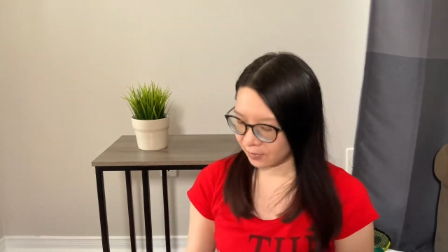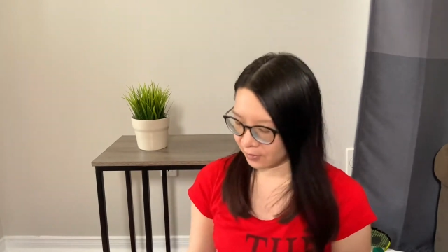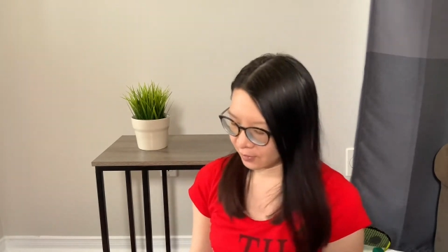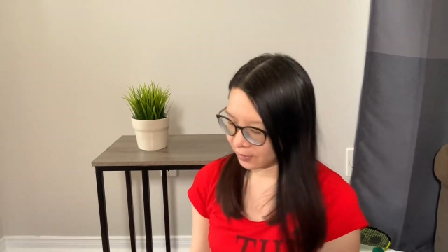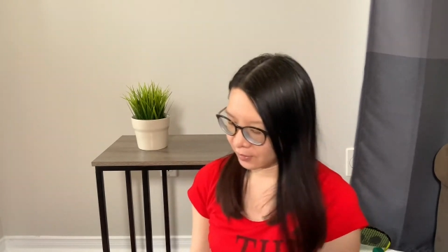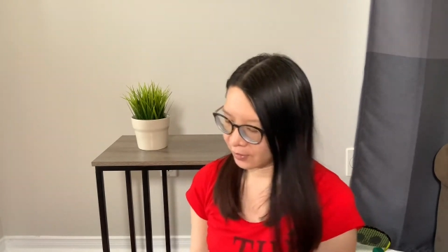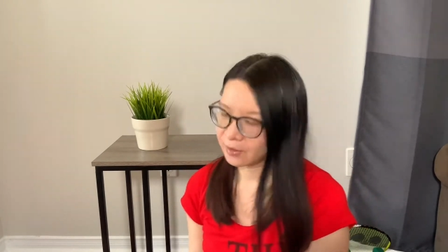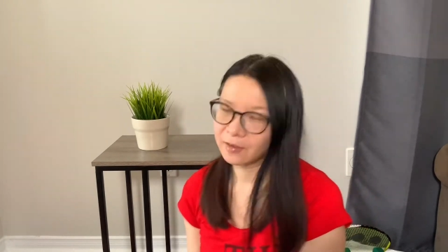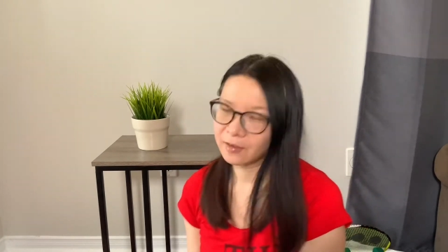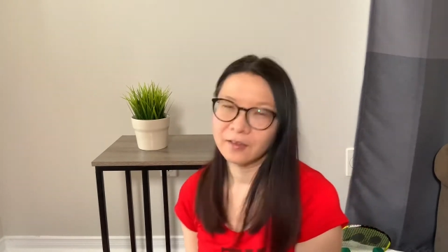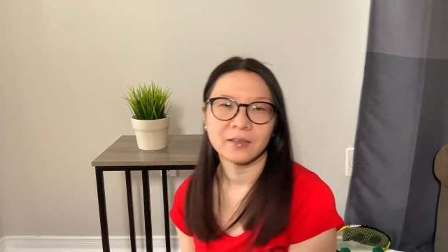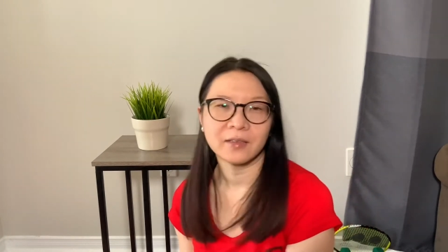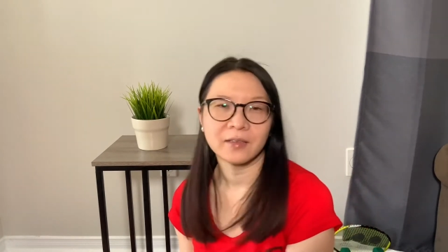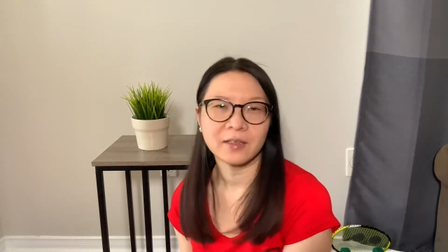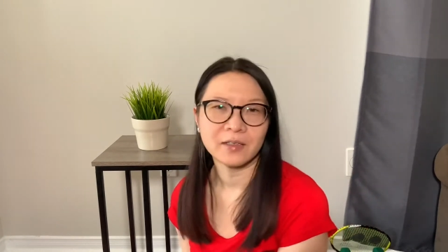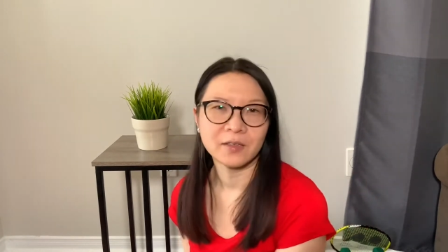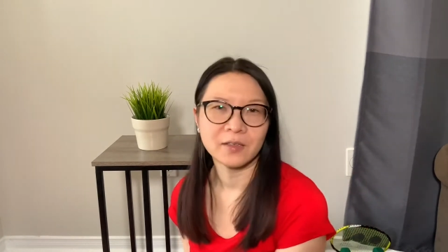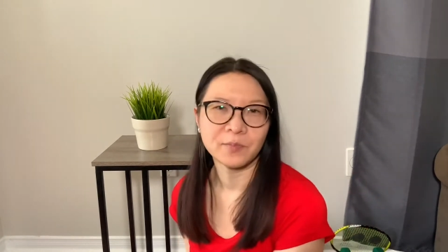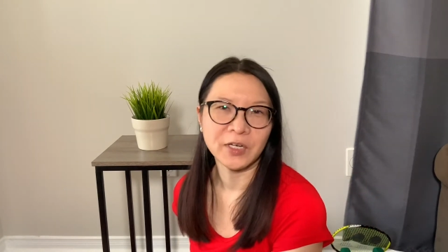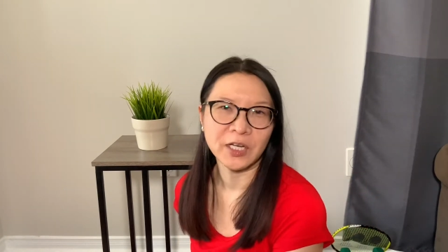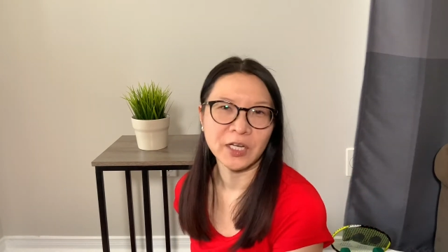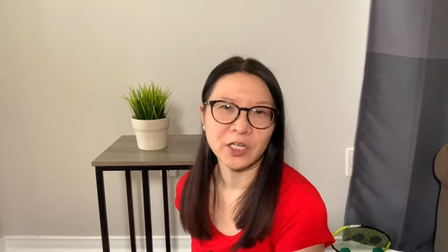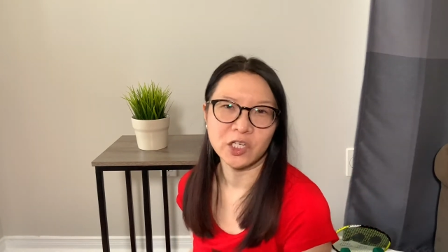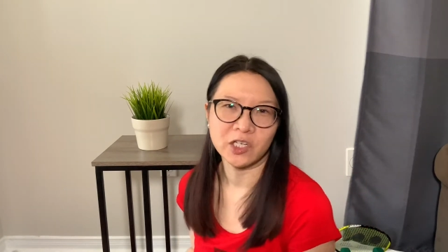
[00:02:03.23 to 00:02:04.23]
It looks like
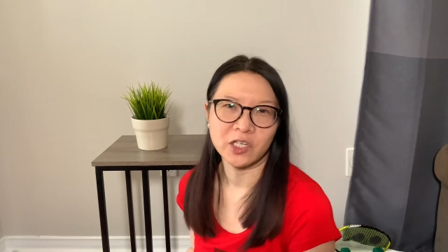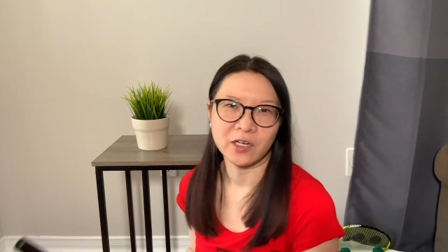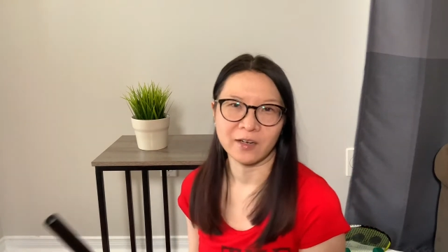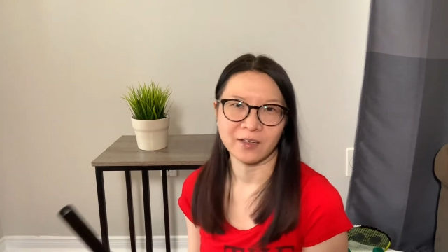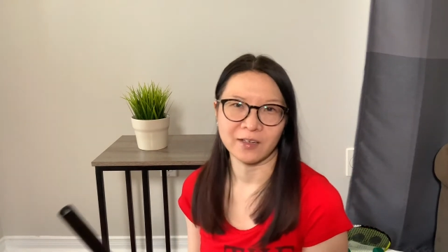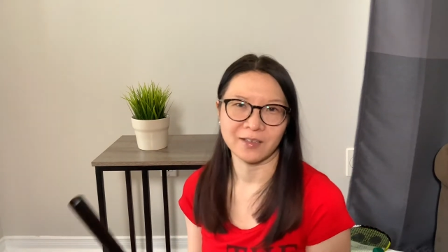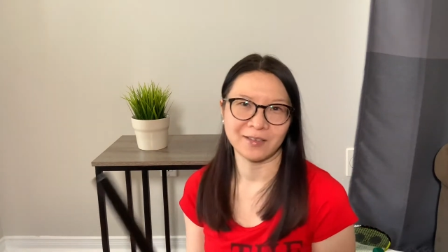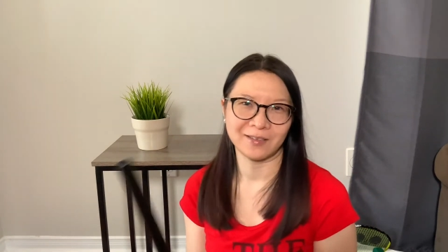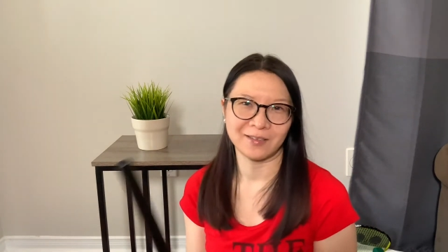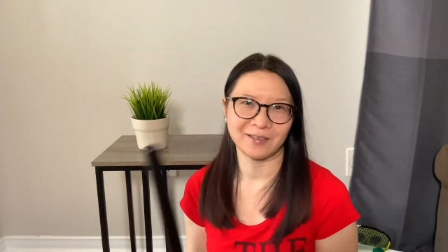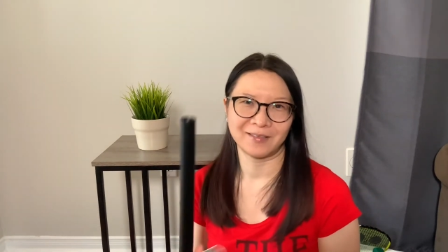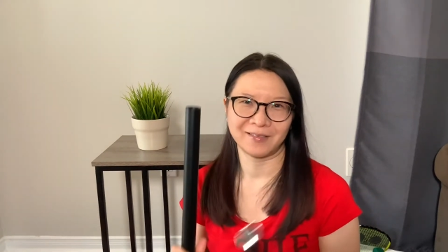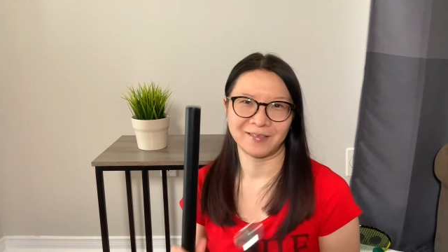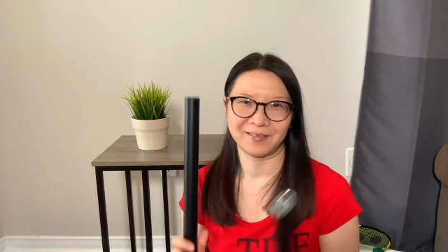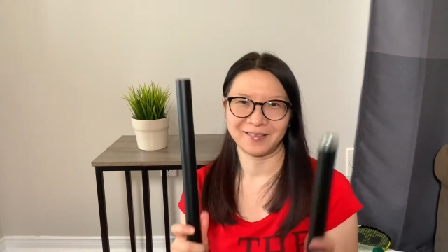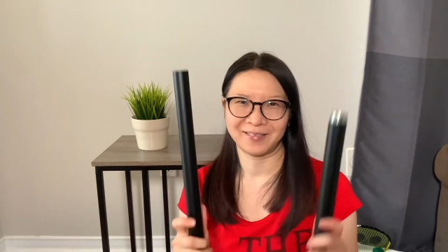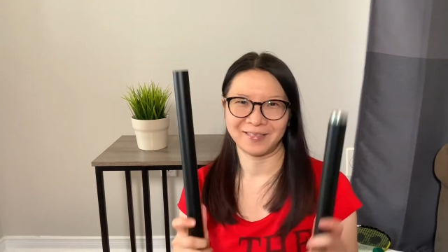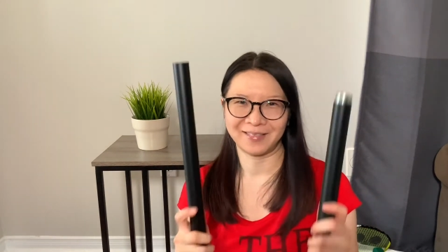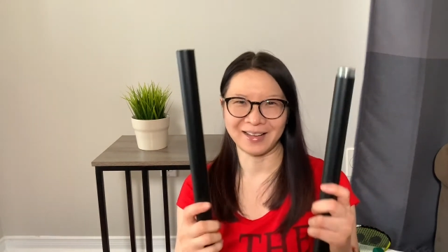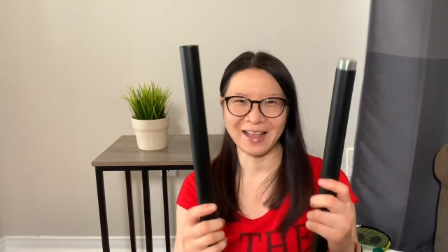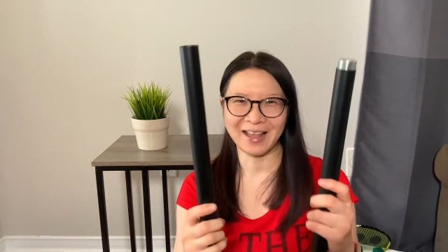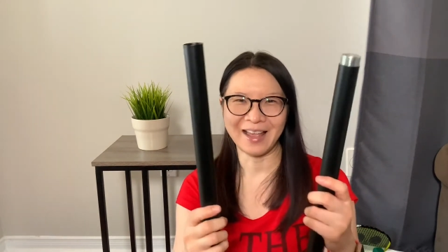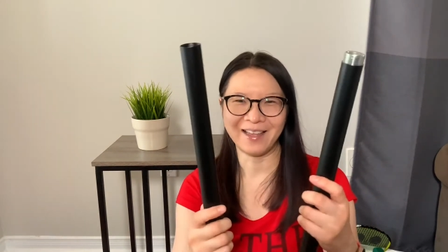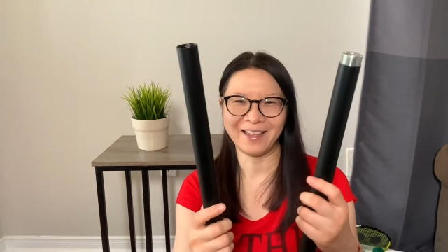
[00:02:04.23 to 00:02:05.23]
some nunchucks.
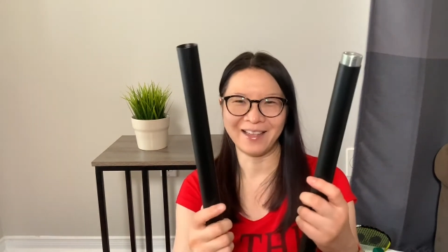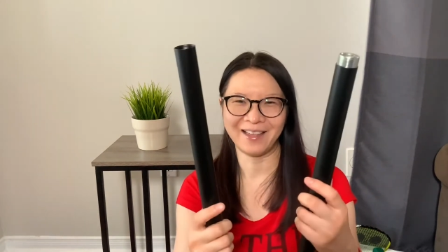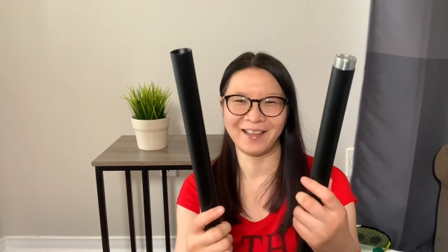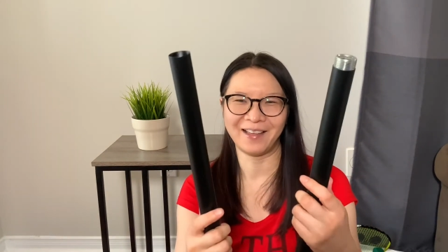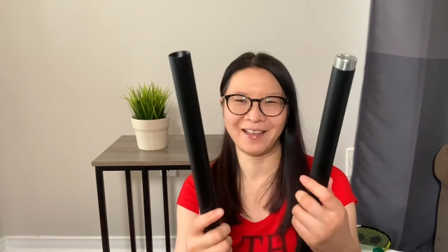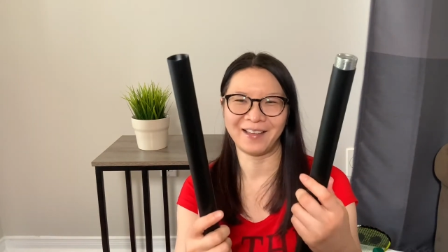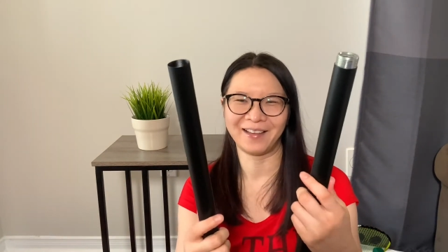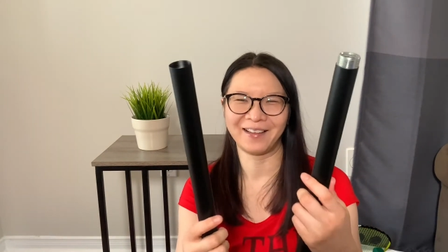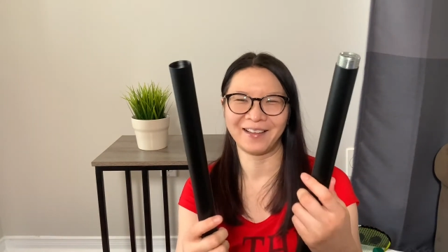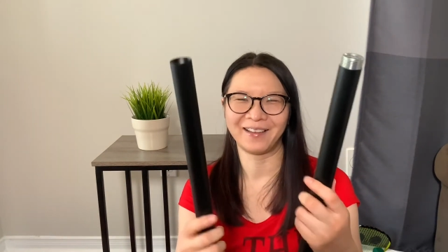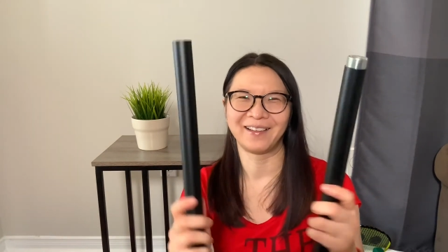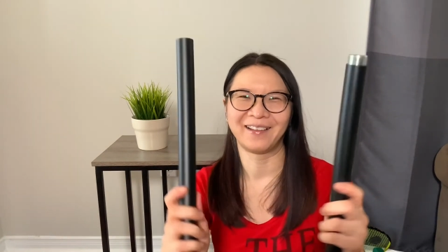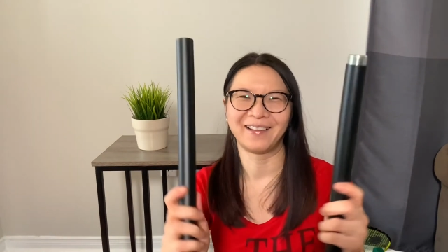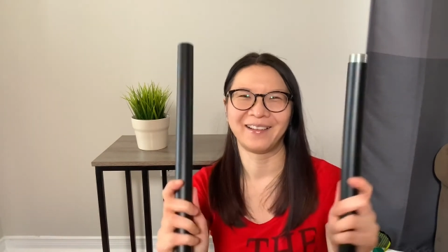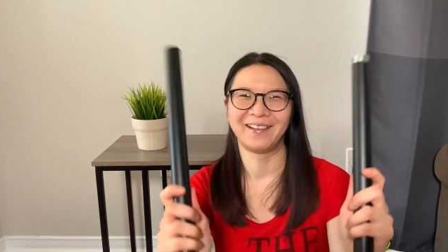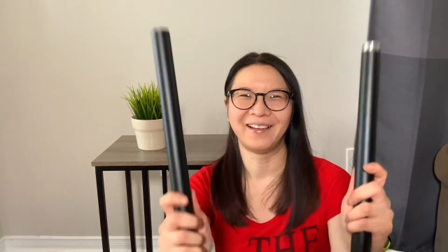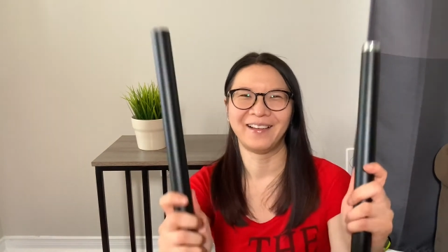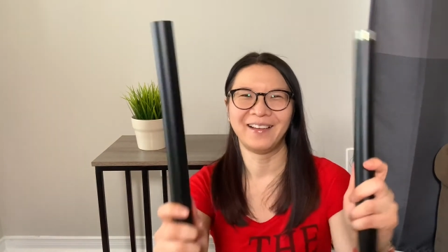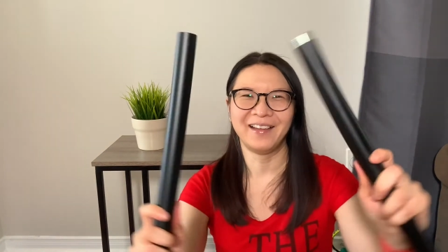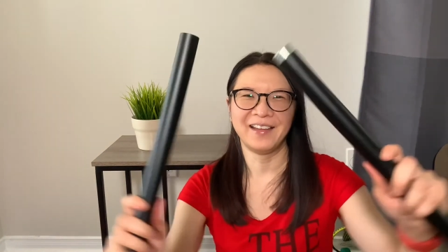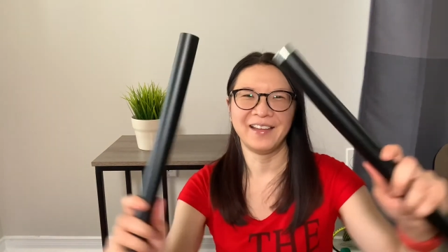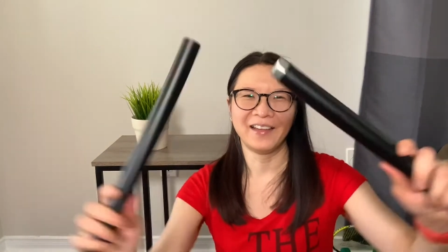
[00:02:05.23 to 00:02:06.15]
Yeah,